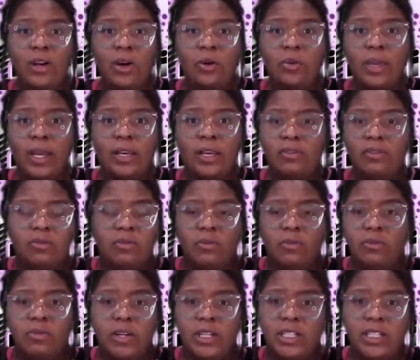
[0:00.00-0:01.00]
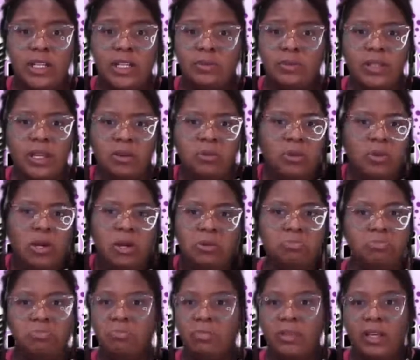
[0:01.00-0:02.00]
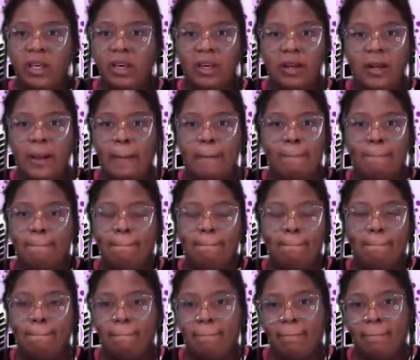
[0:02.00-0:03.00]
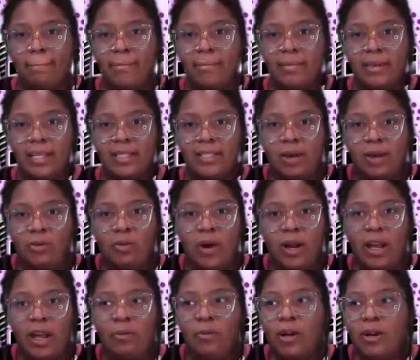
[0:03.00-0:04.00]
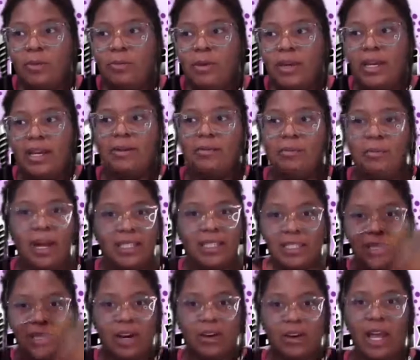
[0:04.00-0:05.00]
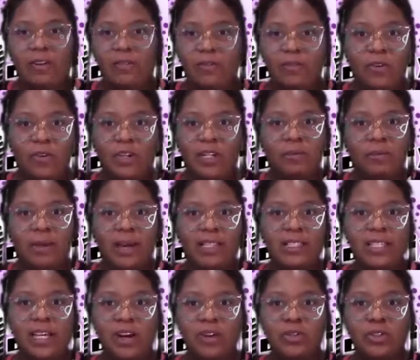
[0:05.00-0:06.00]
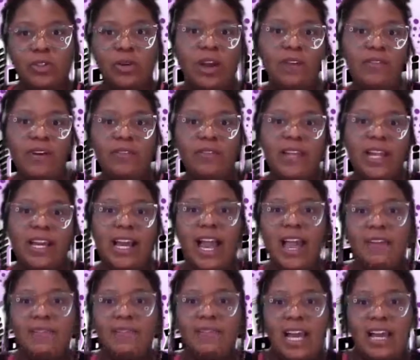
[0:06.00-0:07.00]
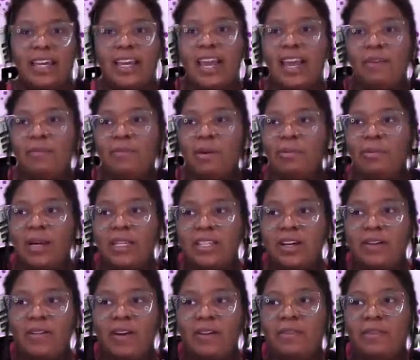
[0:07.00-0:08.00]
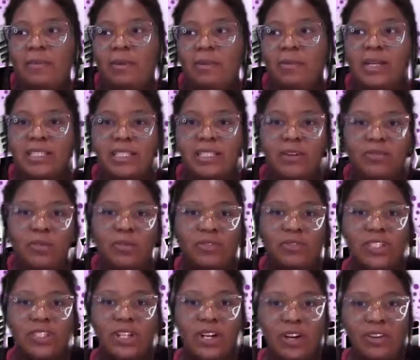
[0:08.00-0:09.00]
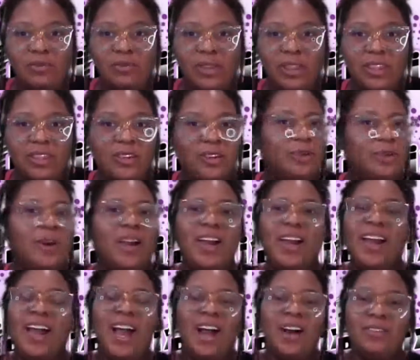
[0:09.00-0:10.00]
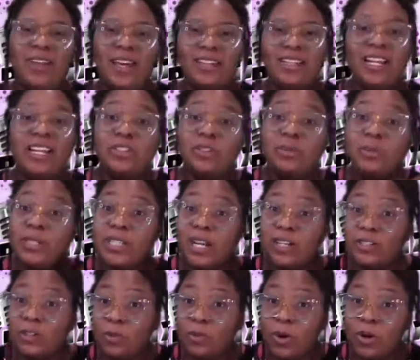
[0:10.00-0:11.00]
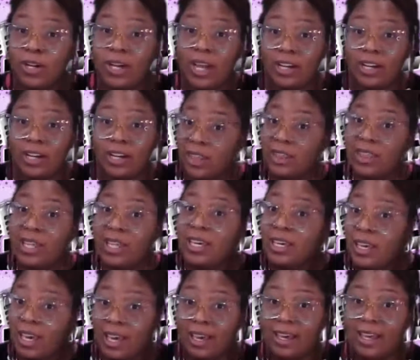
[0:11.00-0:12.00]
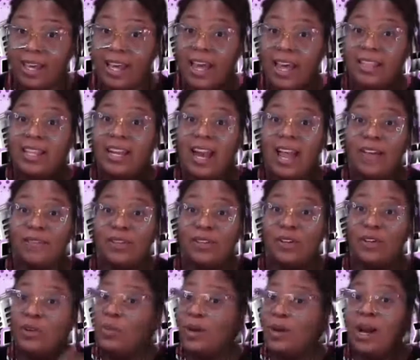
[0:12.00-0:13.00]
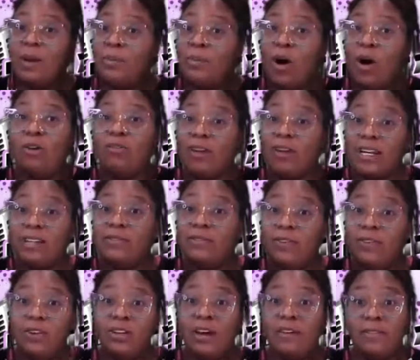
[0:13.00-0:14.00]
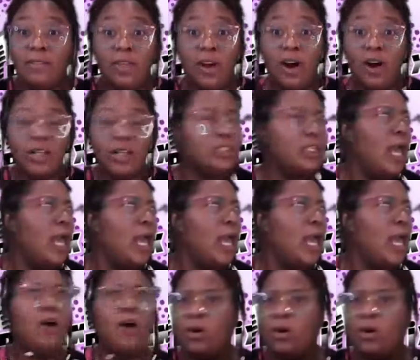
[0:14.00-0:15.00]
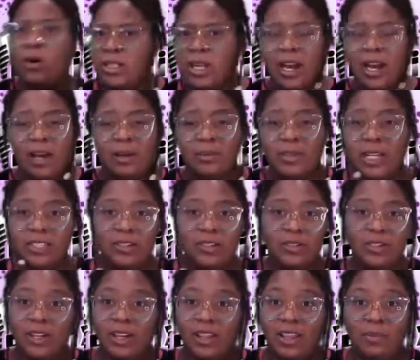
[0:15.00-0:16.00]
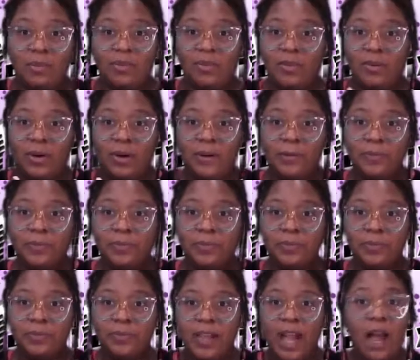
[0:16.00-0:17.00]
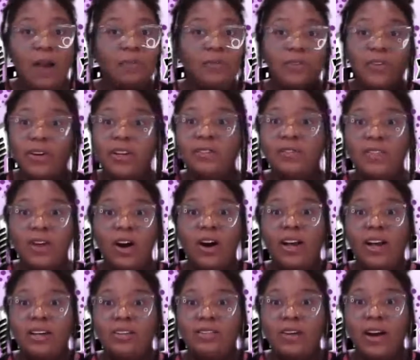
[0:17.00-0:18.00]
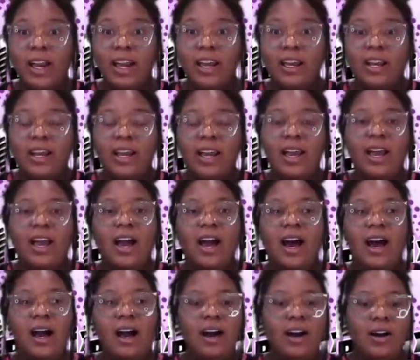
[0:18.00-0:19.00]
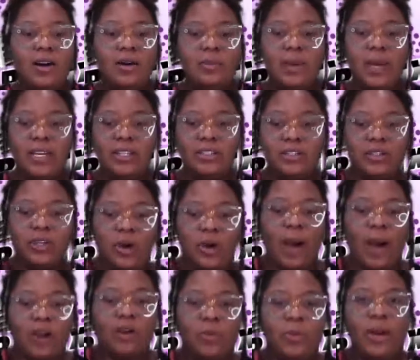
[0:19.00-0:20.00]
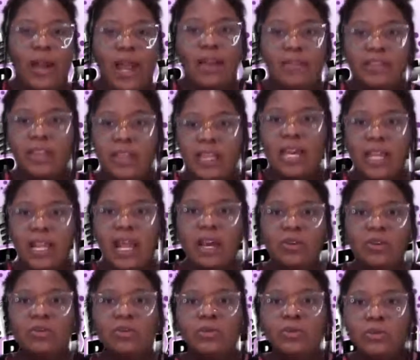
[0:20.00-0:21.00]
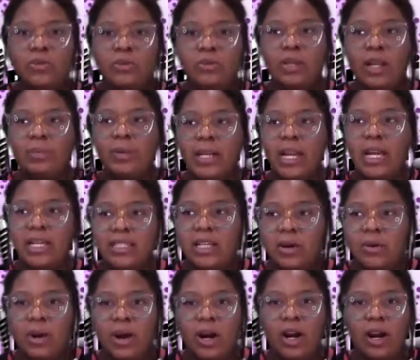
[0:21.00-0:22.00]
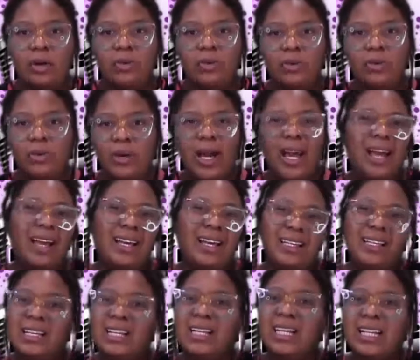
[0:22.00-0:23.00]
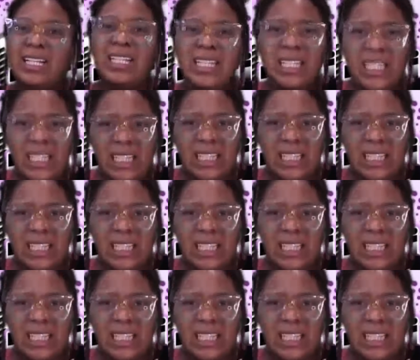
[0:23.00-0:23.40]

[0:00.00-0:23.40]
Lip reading: like from friendships, like where, because I want to be myself, like fully myself. So now if I feel like I can't be myself, I have to be myself on reserve with you. I don't like that. It's too much extra work, extra thinking that I have to do when I'm already full of thoughts at all times. I told y'all that before. I'm full of thought, right? And so I don't want to have to think like, ooh, let me not tell her. Ooh, ugh,